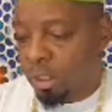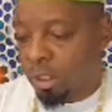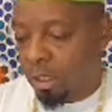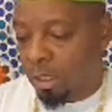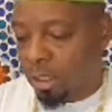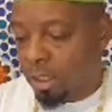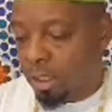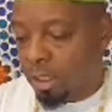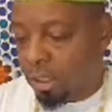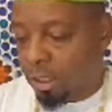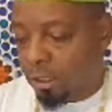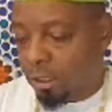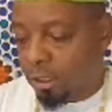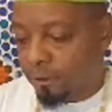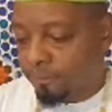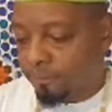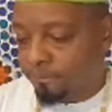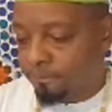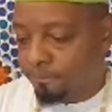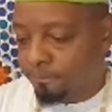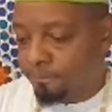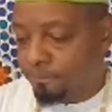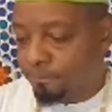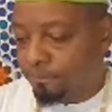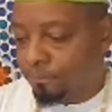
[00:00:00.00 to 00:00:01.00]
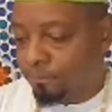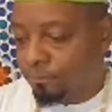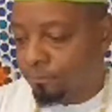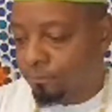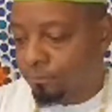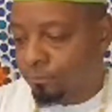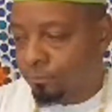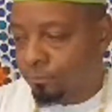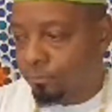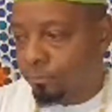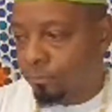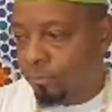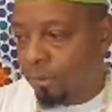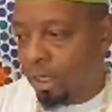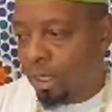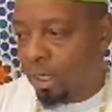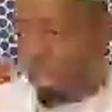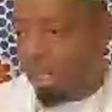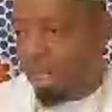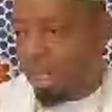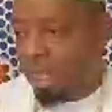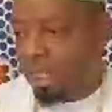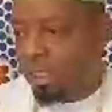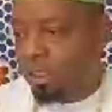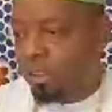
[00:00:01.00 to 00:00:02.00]

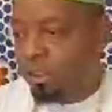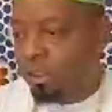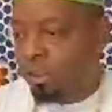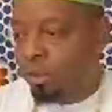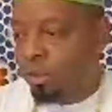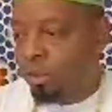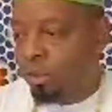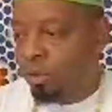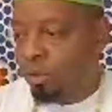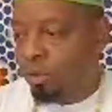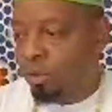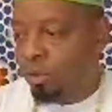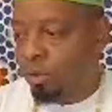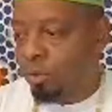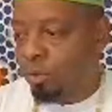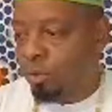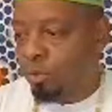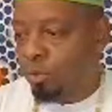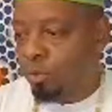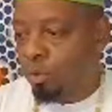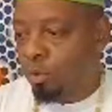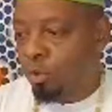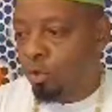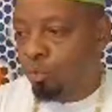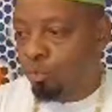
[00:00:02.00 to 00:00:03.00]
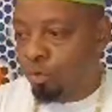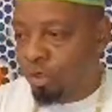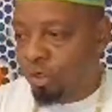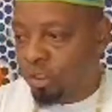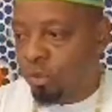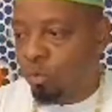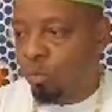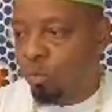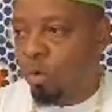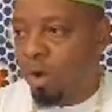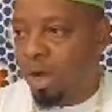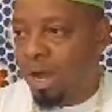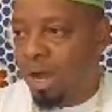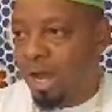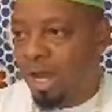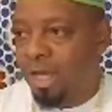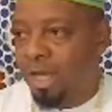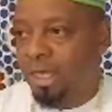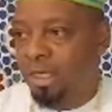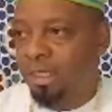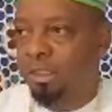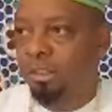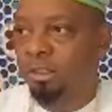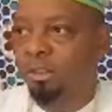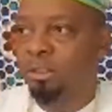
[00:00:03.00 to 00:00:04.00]
And the reason
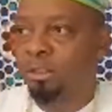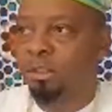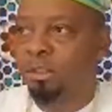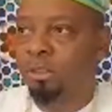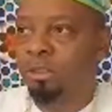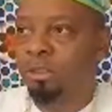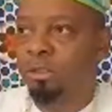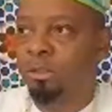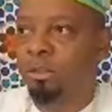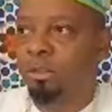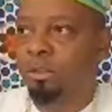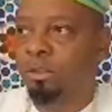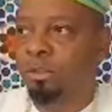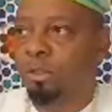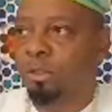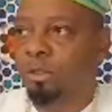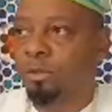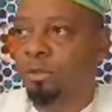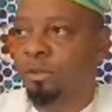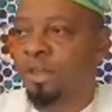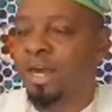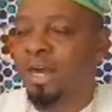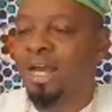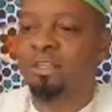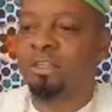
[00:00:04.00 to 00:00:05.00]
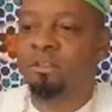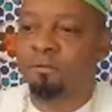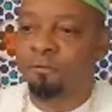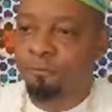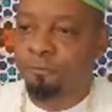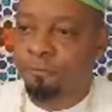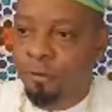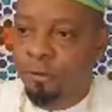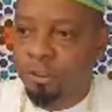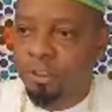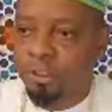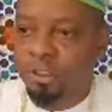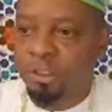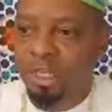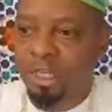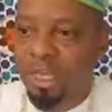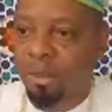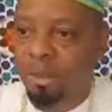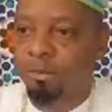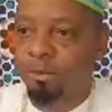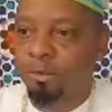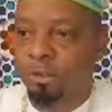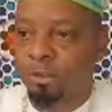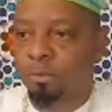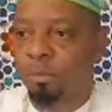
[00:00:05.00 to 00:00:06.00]
why that's the first
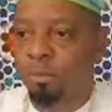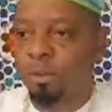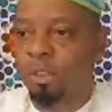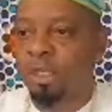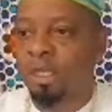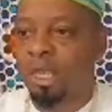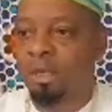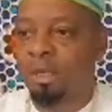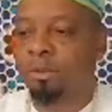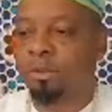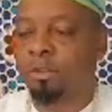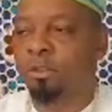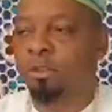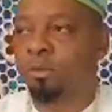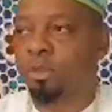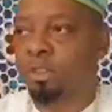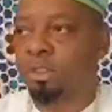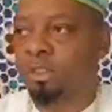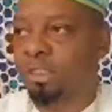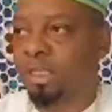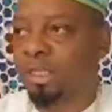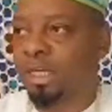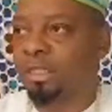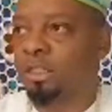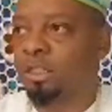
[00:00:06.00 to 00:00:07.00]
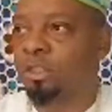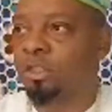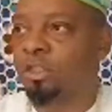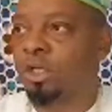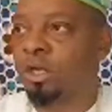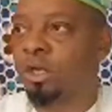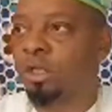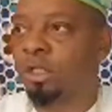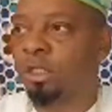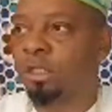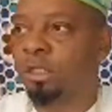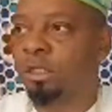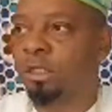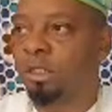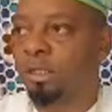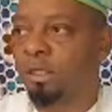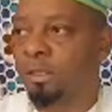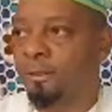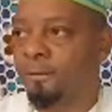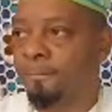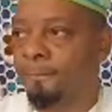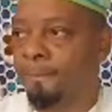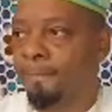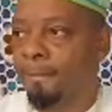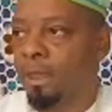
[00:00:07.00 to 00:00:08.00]
step to being able to really take the journey
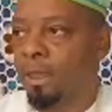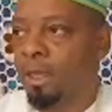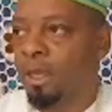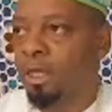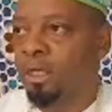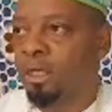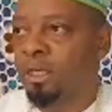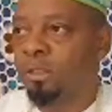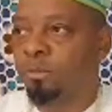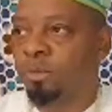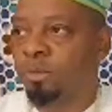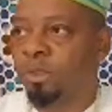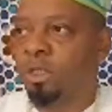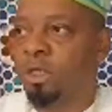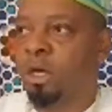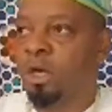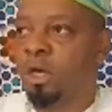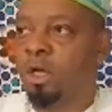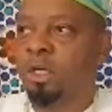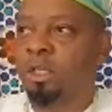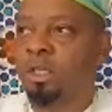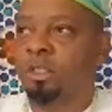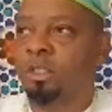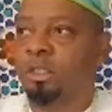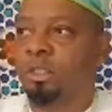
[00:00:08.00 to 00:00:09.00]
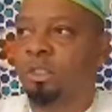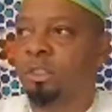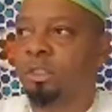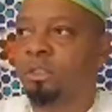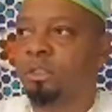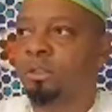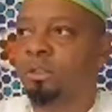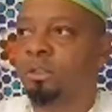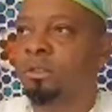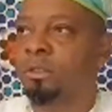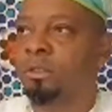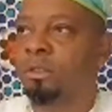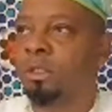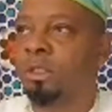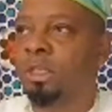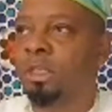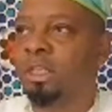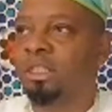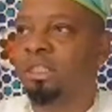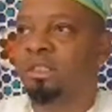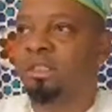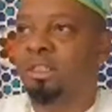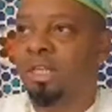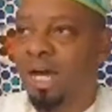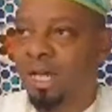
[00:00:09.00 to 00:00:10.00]
is because
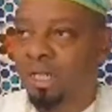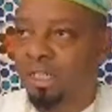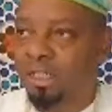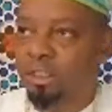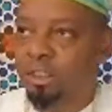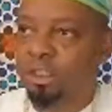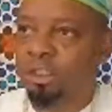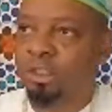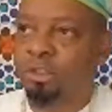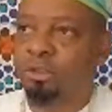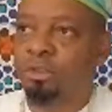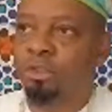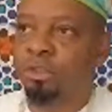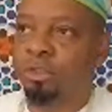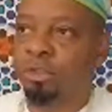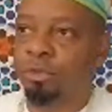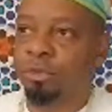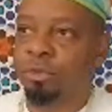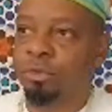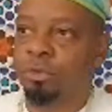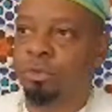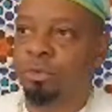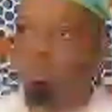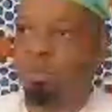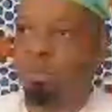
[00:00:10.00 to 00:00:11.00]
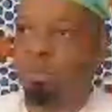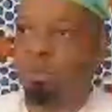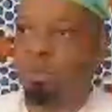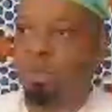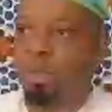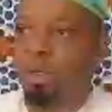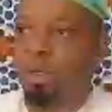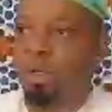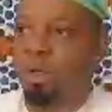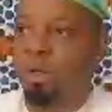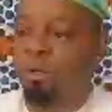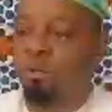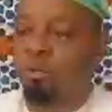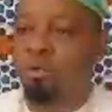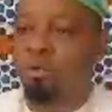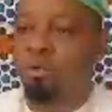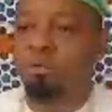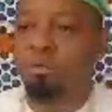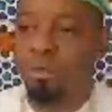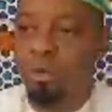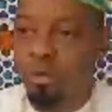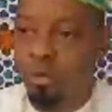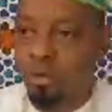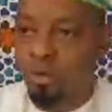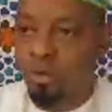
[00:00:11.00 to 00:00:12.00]
it's not until you
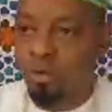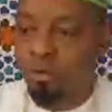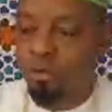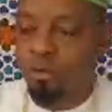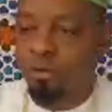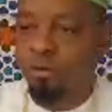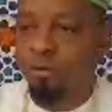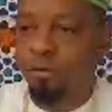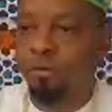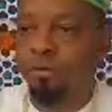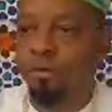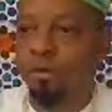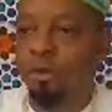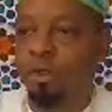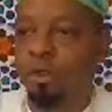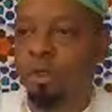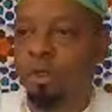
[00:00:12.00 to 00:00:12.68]
remove